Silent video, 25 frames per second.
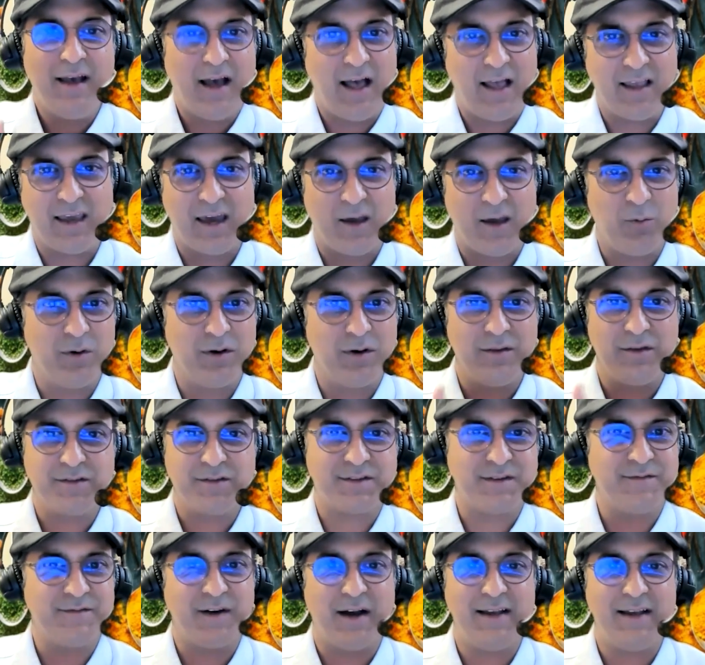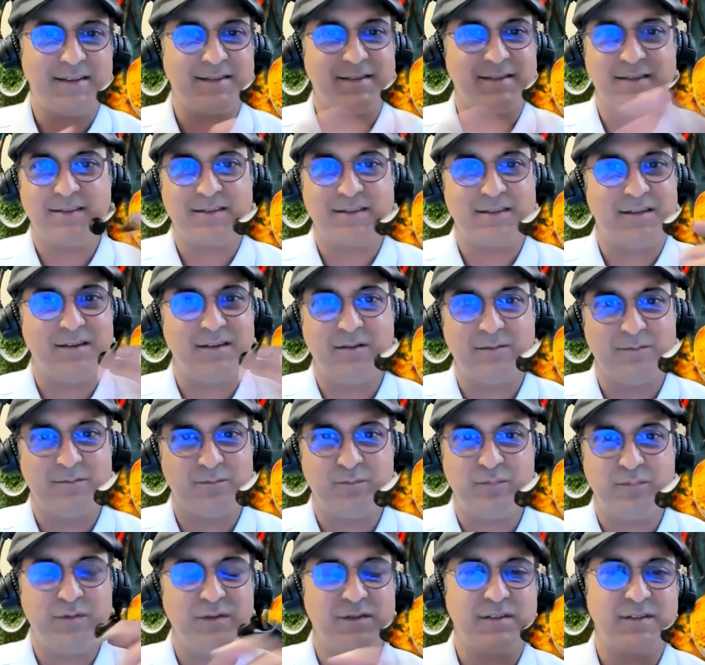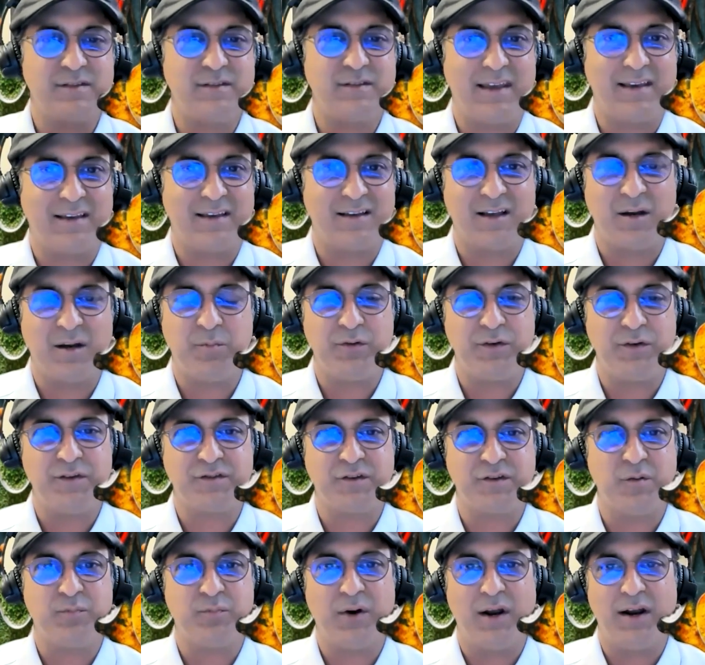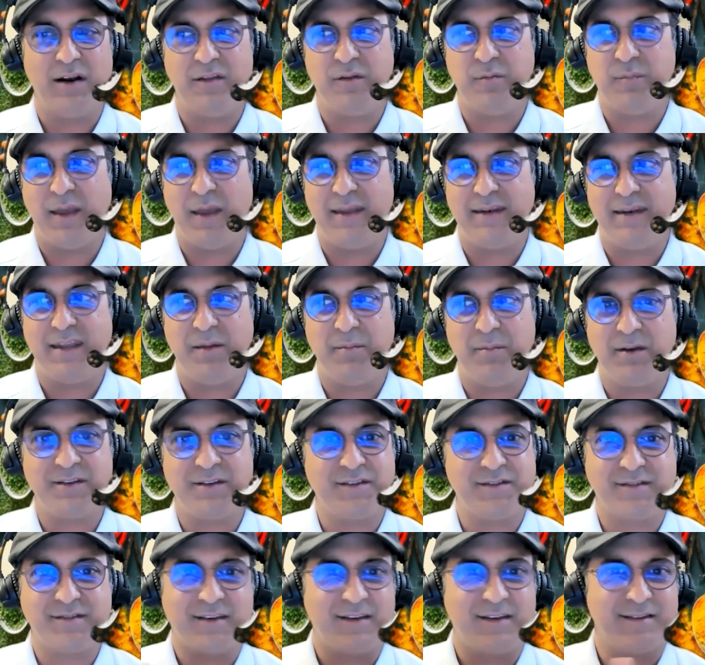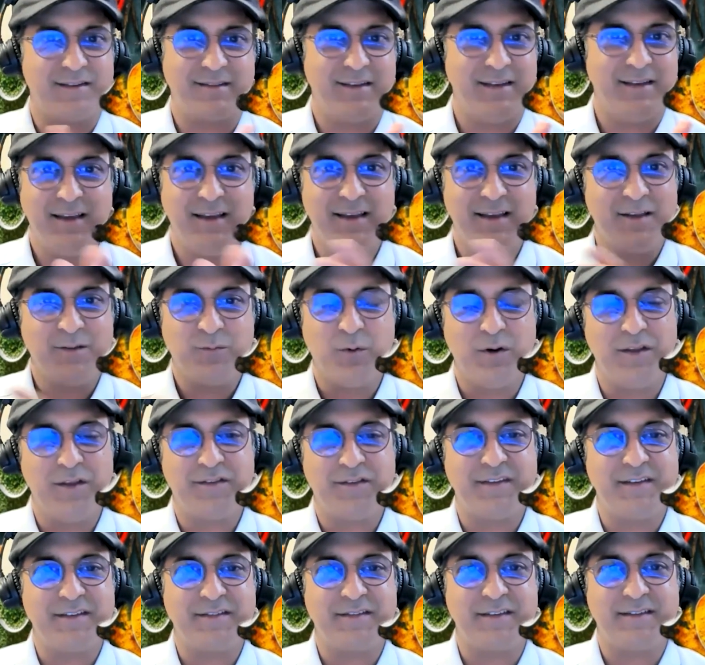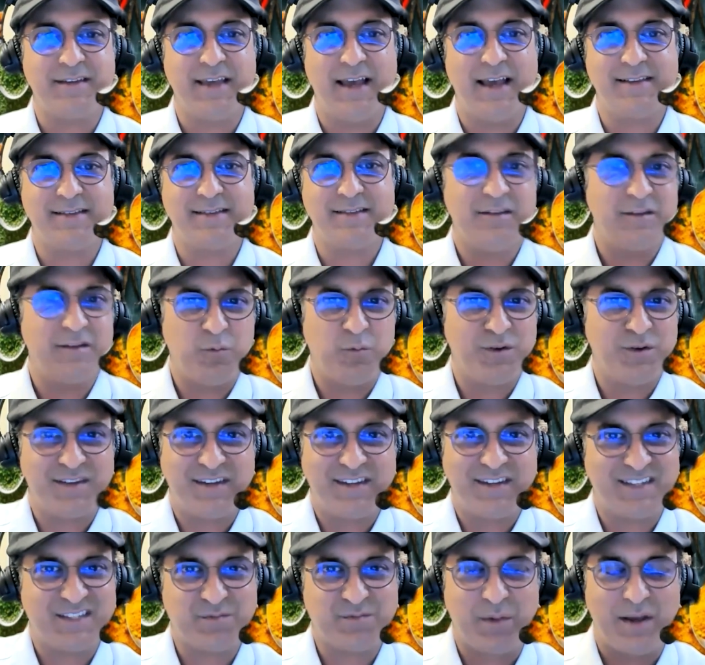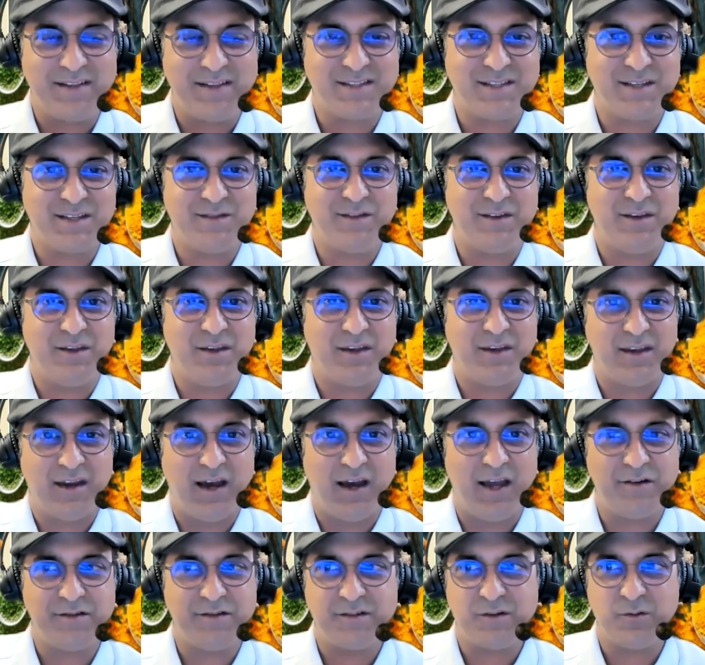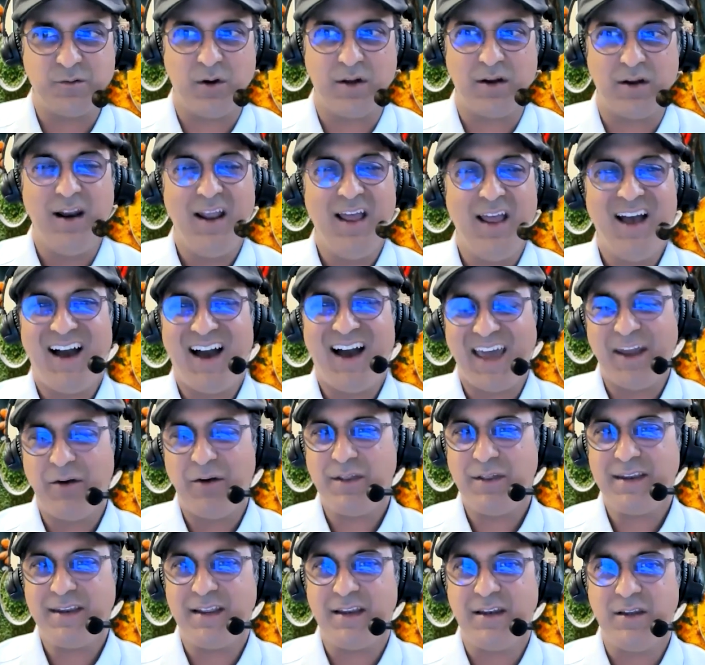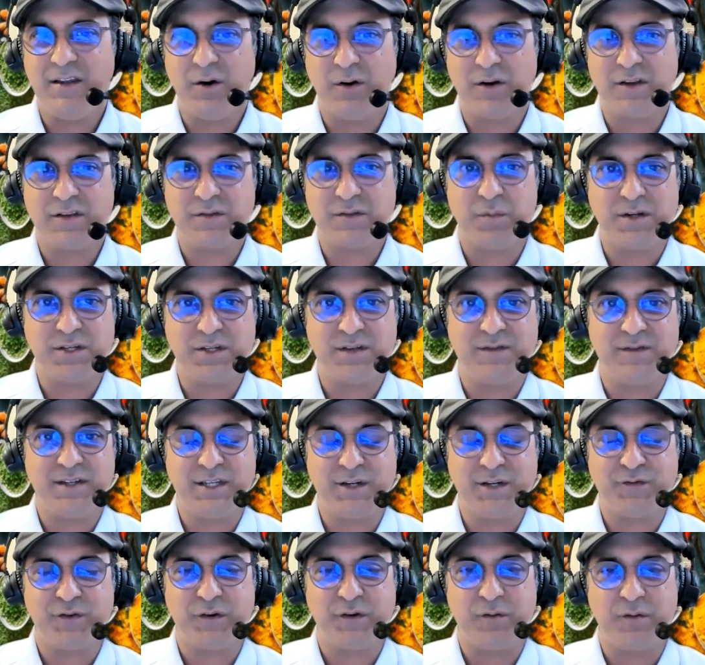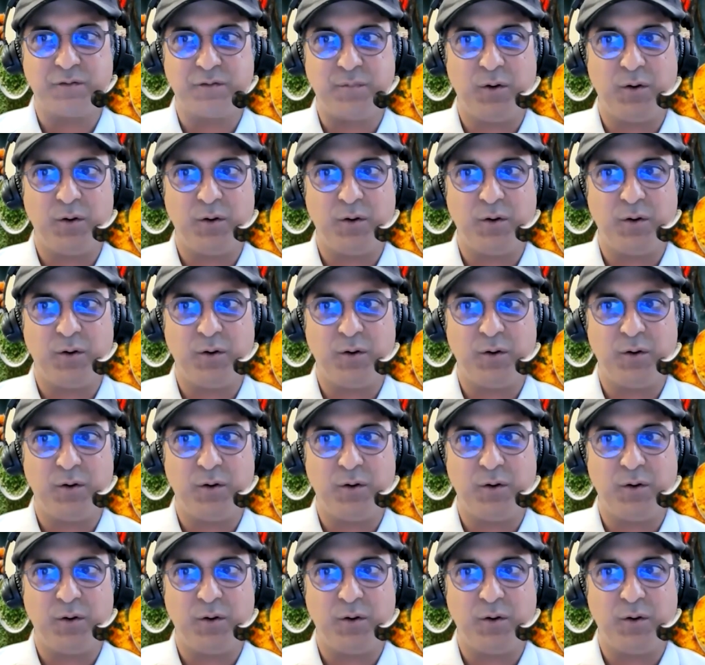I got one of those devices you know, this is like a couple years ago prior to the pandemic, just because one of the things to test, you know, wasn't expensive, and you can hydrogen water. I really didn't notice much of a difference.